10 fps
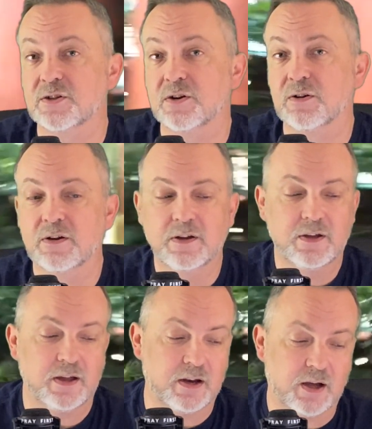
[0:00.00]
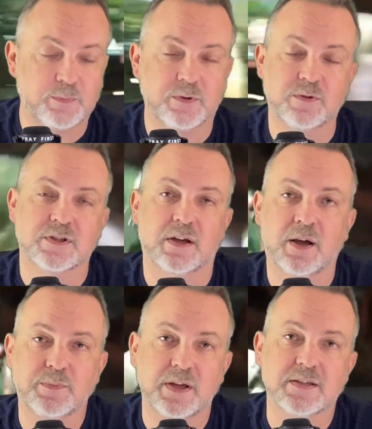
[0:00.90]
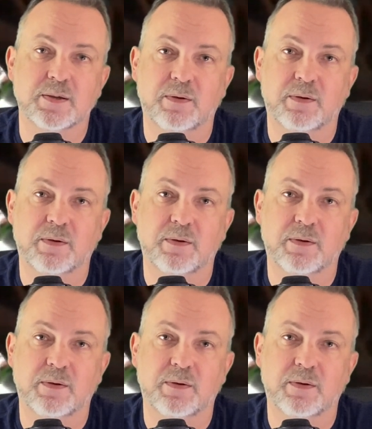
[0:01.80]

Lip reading: year and update some